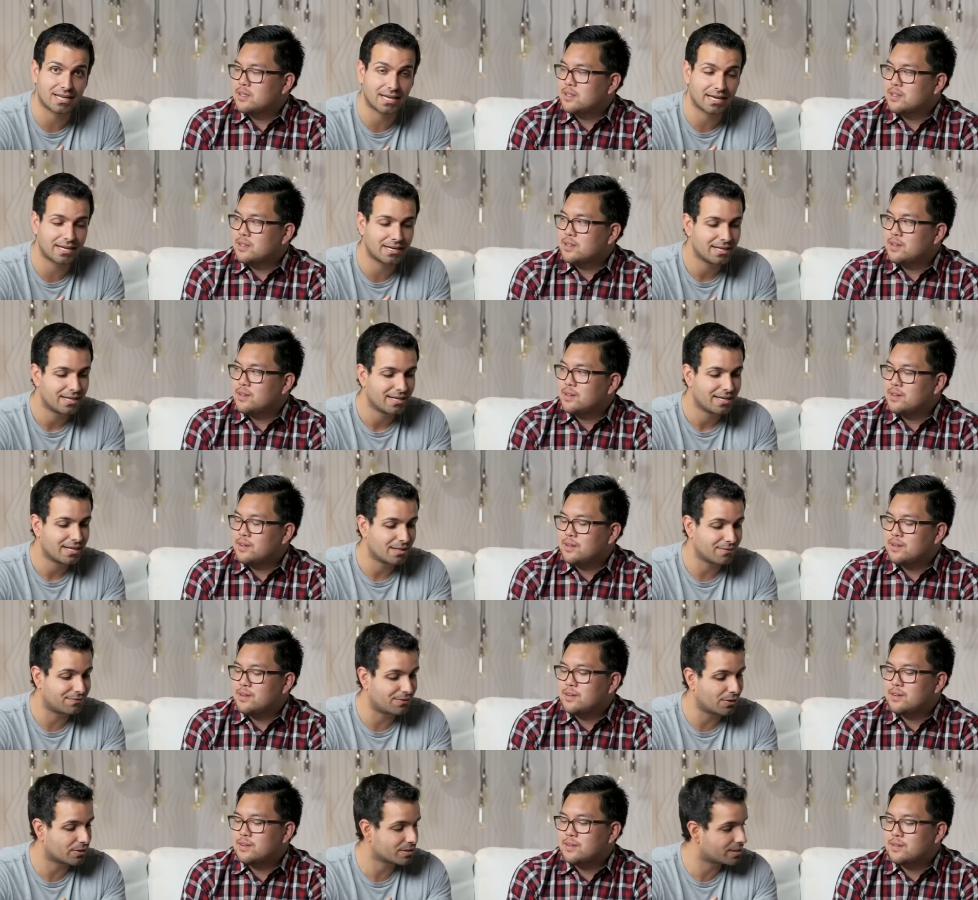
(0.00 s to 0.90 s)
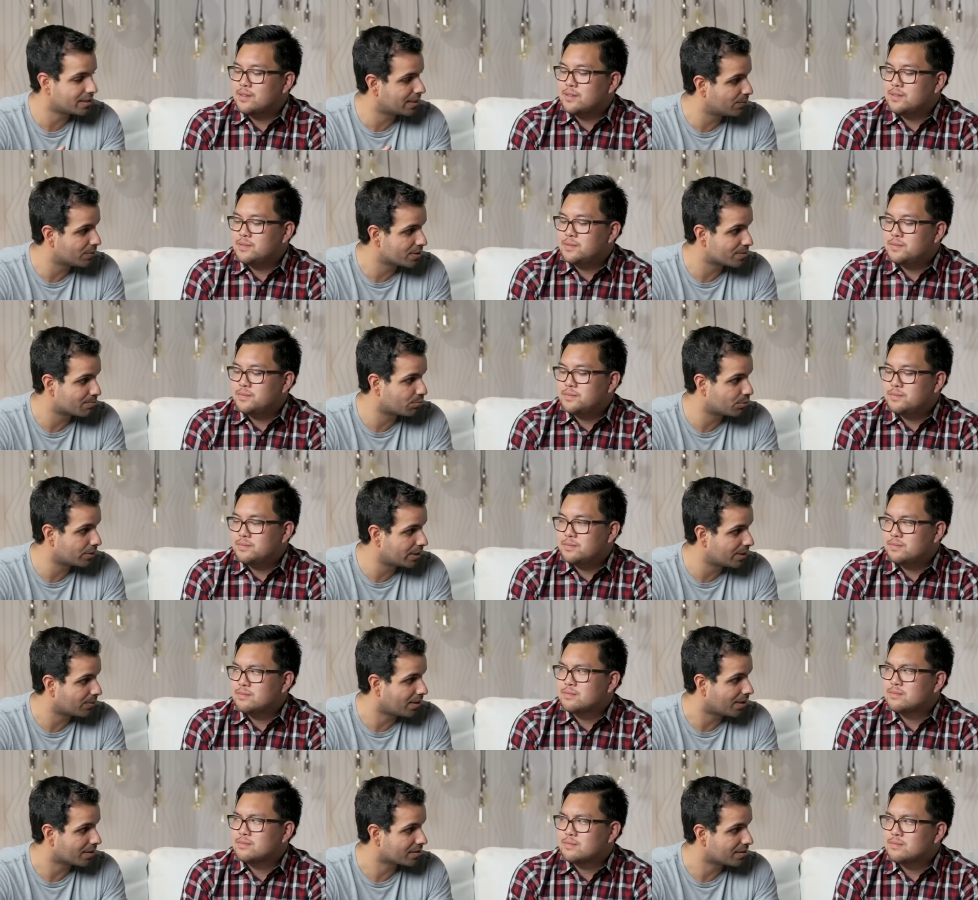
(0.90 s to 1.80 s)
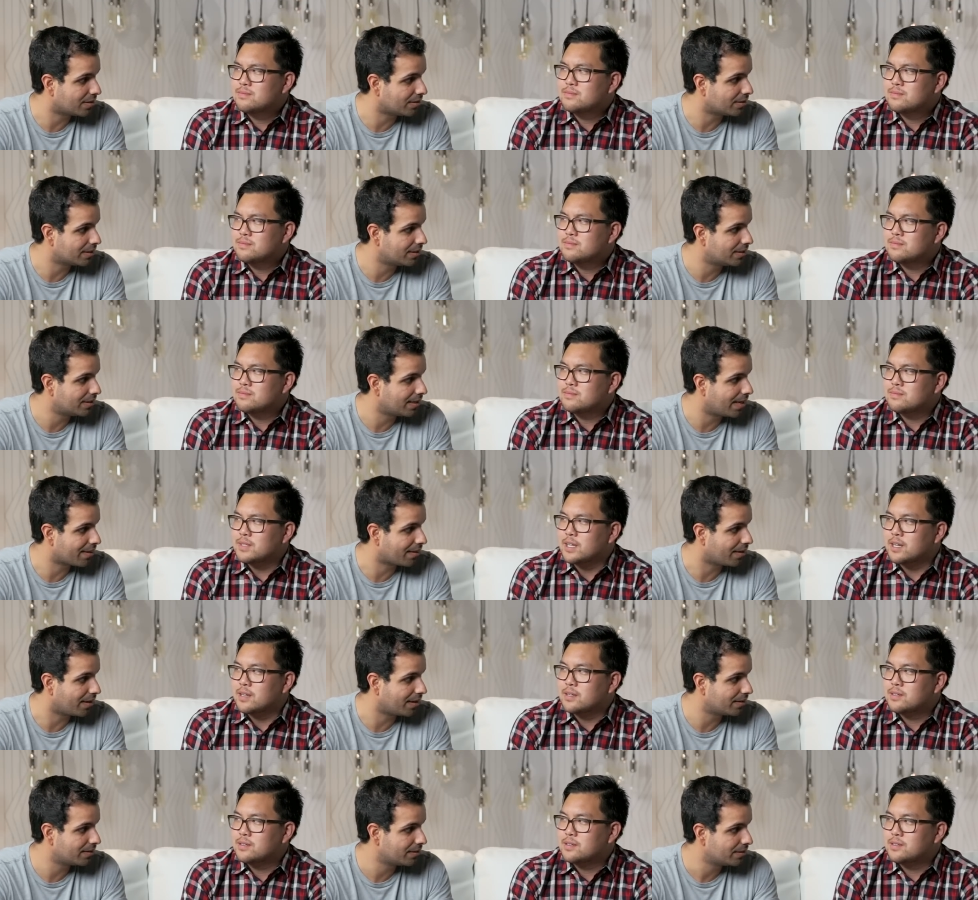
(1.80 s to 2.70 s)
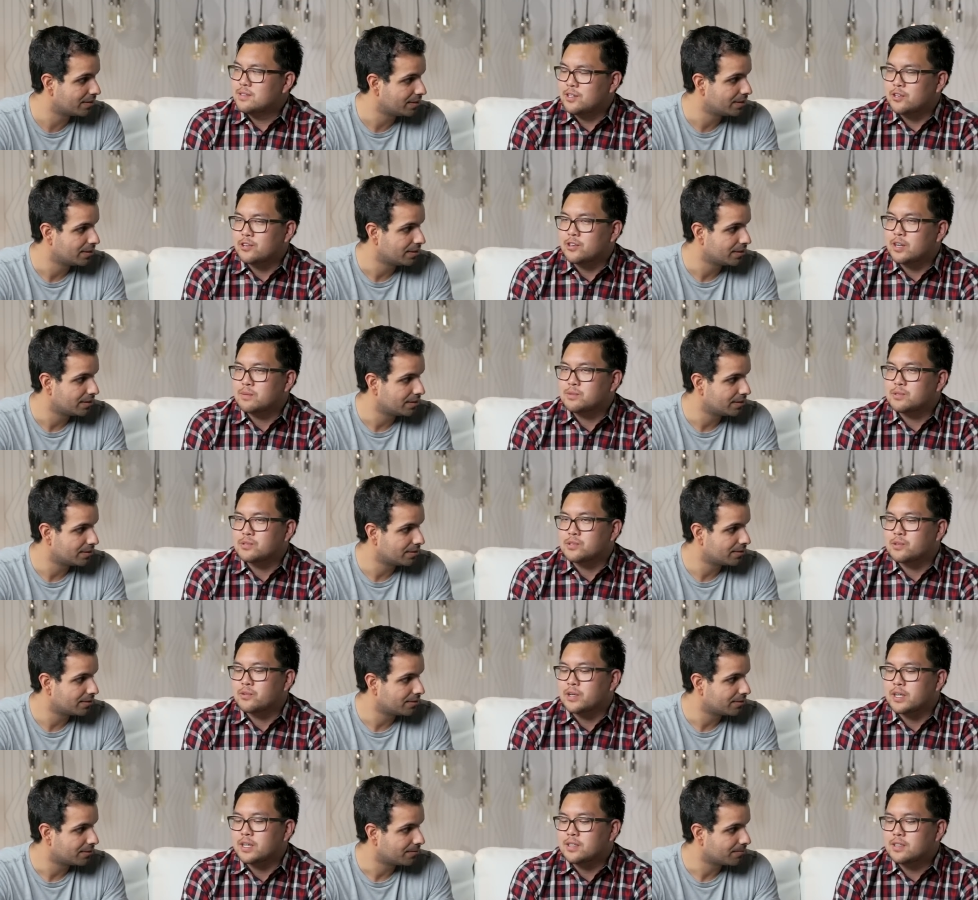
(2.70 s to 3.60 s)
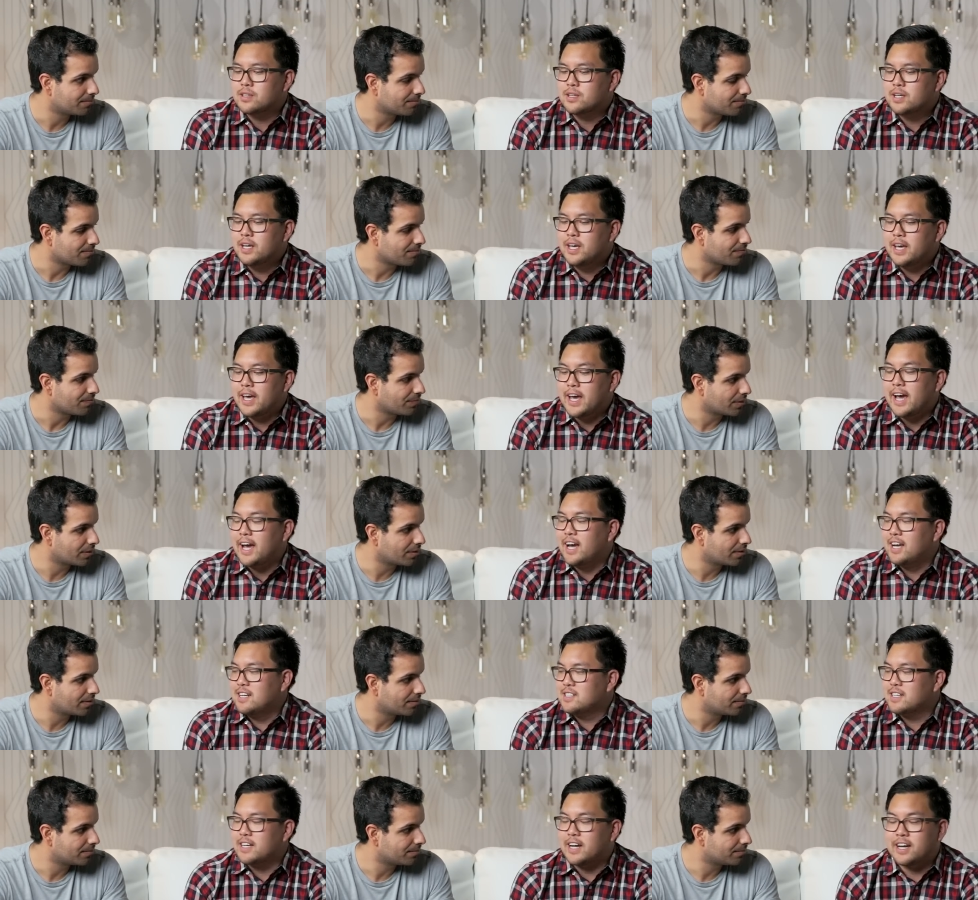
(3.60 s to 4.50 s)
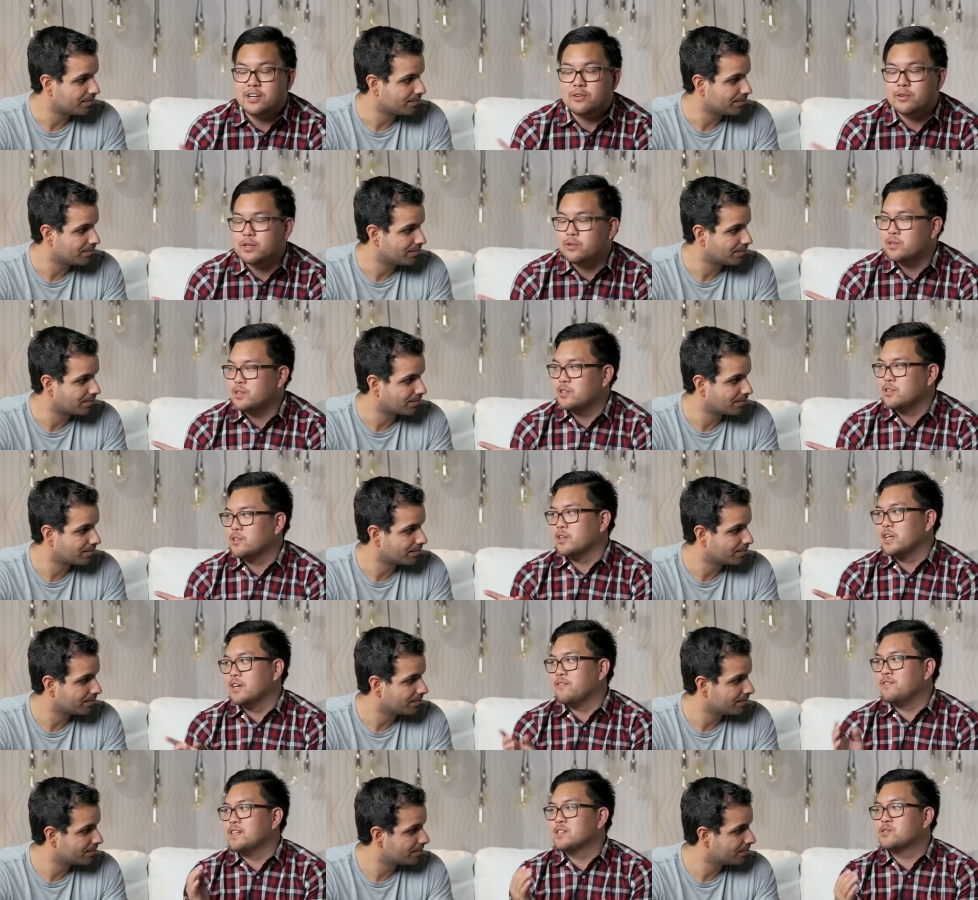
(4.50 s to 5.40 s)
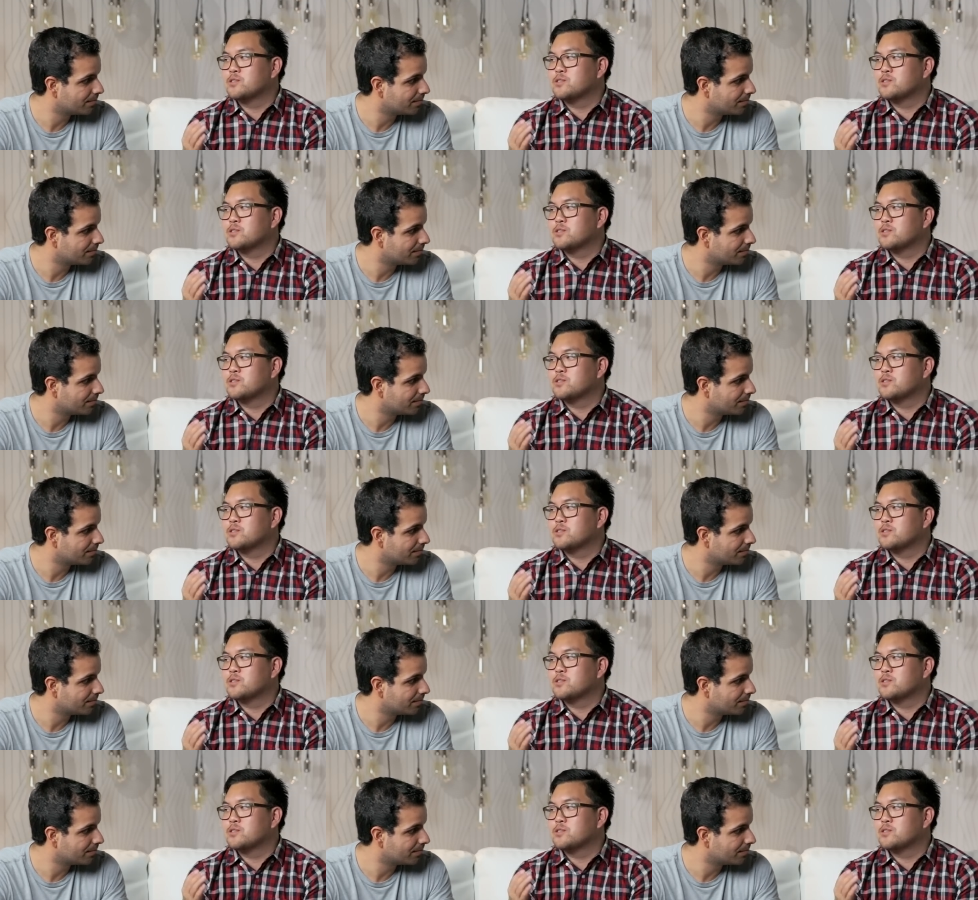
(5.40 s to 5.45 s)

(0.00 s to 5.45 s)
Speaker 1: side, the focusing was pretty rock solid, I yeah. thought. No, you're absolutely right.
Speaker 2: And I agree with you. If